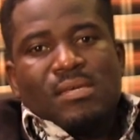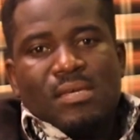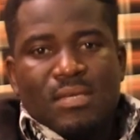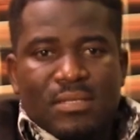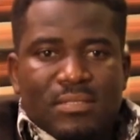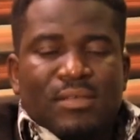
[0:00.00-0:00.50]

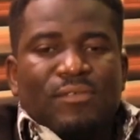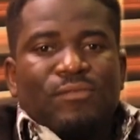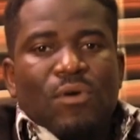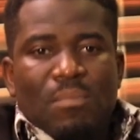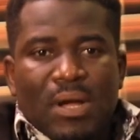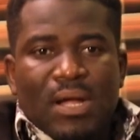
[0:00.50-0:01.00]
He is the
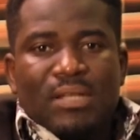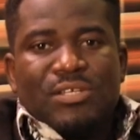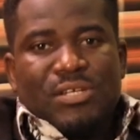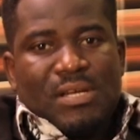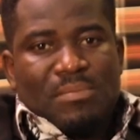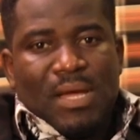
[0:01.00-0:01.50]
former
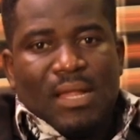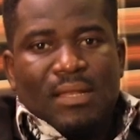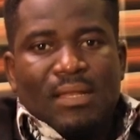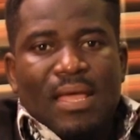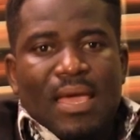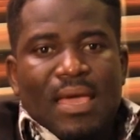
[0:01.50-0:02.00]

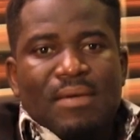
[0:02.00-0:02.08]
chairman,